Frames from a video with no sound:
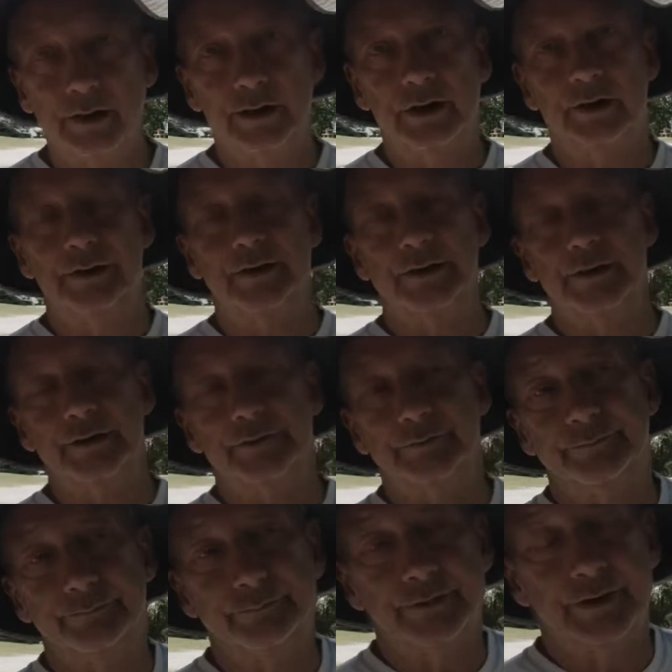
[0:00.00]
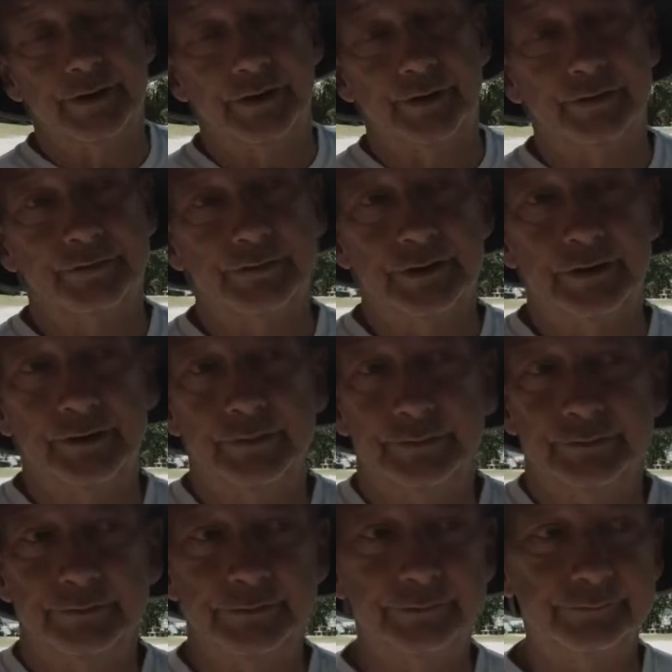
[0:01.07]
and get it done? You know,
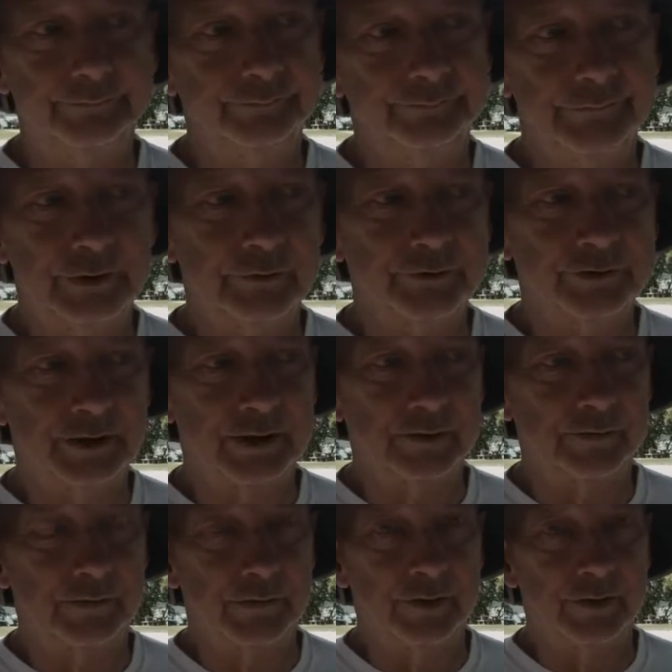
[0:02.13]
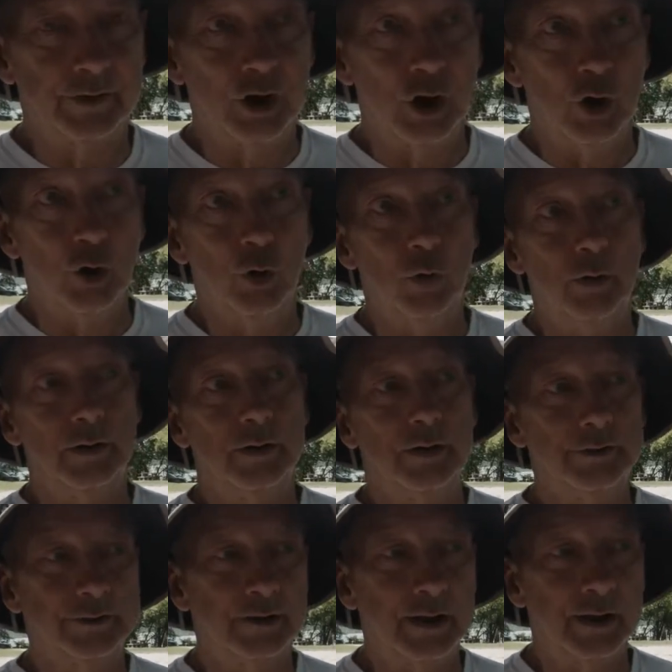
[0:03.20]
don't settle for no
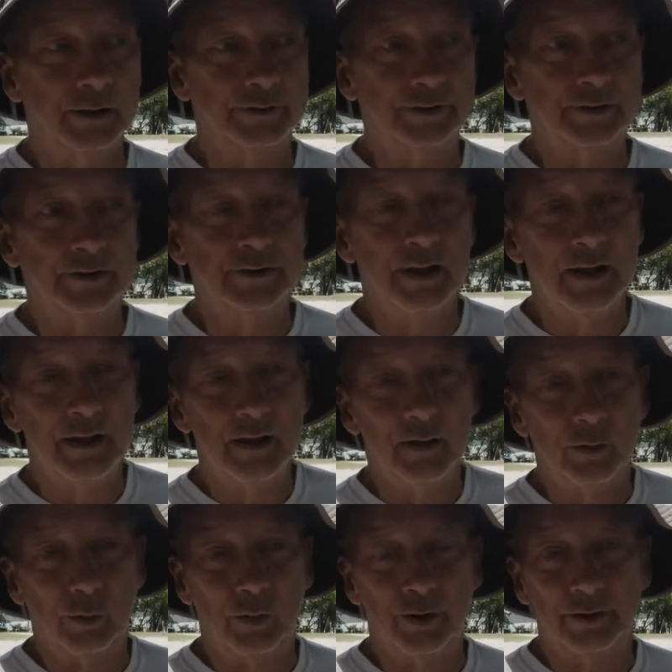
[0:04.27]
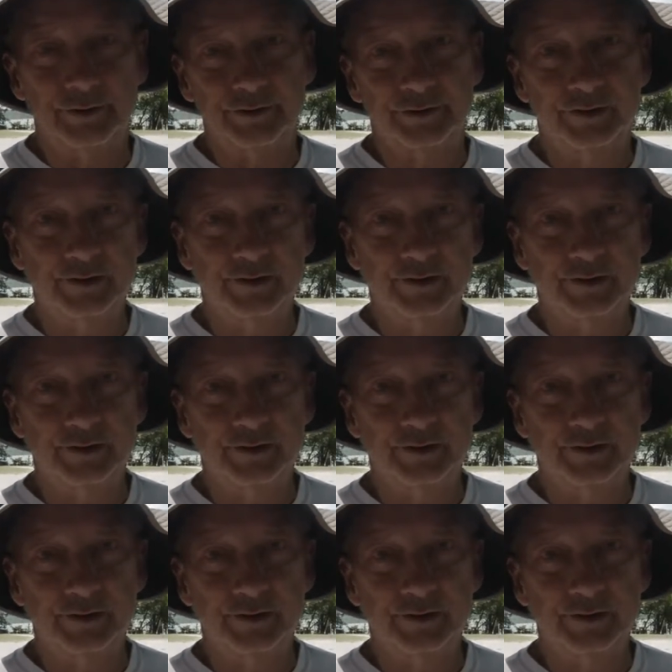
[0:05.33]
as an answer, or it's